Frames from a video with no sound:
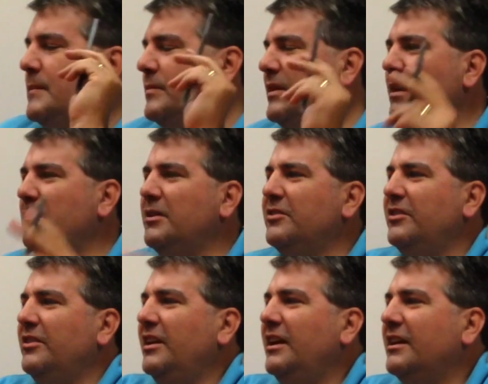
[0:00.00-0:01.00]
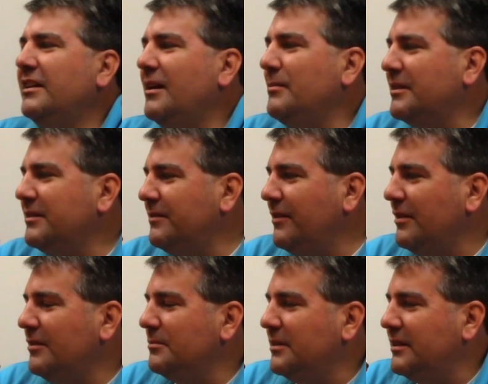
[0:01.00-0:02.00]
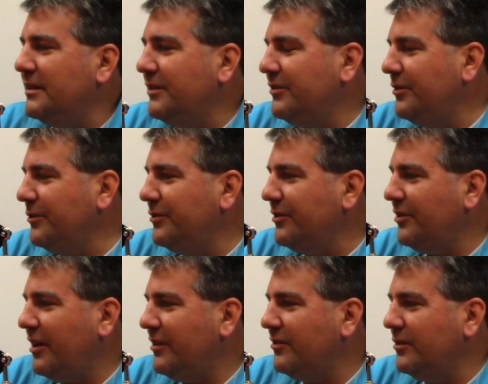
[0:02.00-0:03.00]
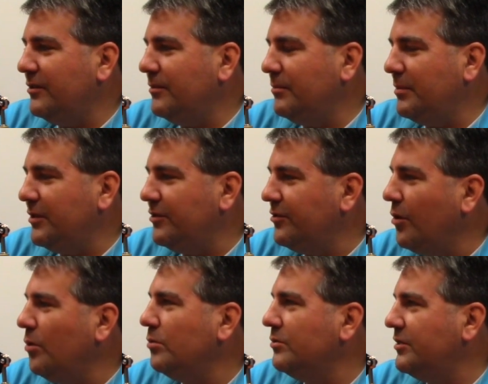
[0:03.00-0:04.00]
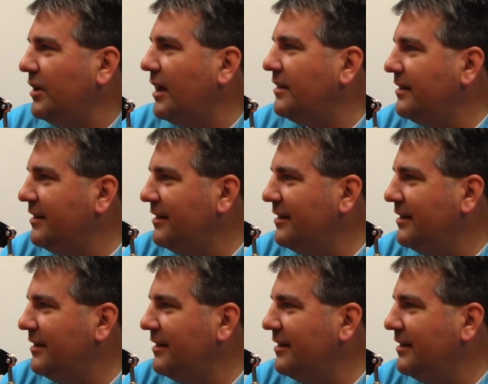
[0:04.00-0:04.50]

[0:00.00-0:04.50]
Yeah, because the economic development issue just hasn't been sold yet.